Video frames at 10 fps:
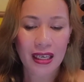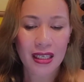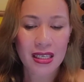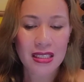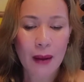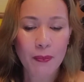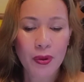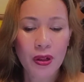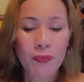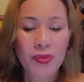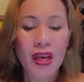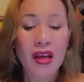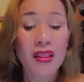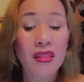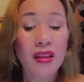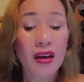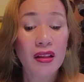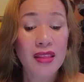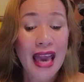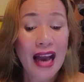In the second example,
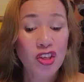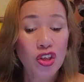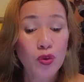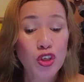the